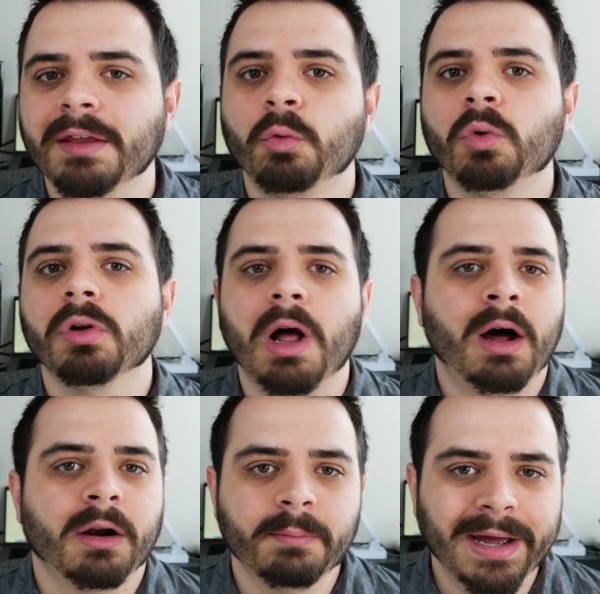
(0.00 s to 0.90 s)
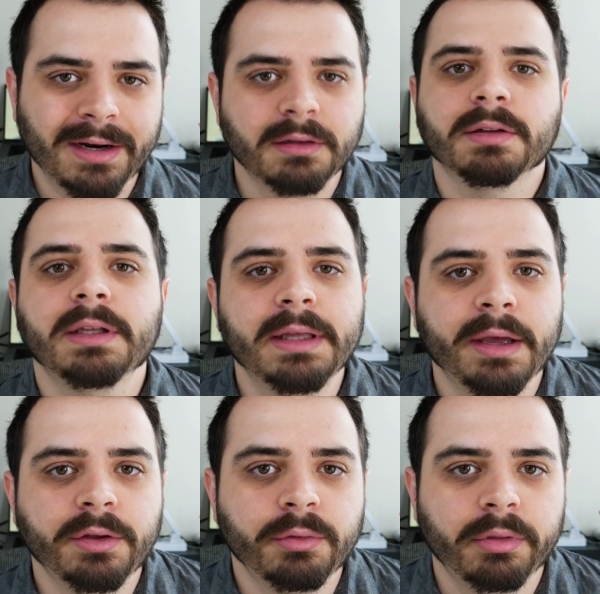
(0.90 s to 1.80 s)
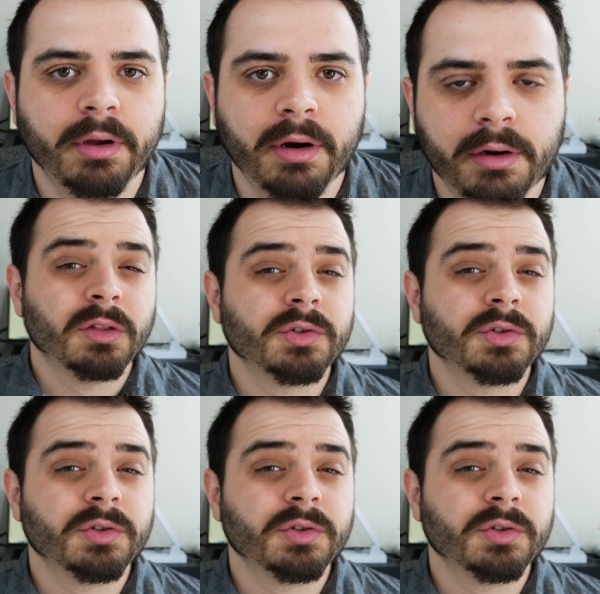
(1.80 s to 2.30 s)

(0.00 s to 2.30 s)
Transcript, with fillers: that will automatically get you there.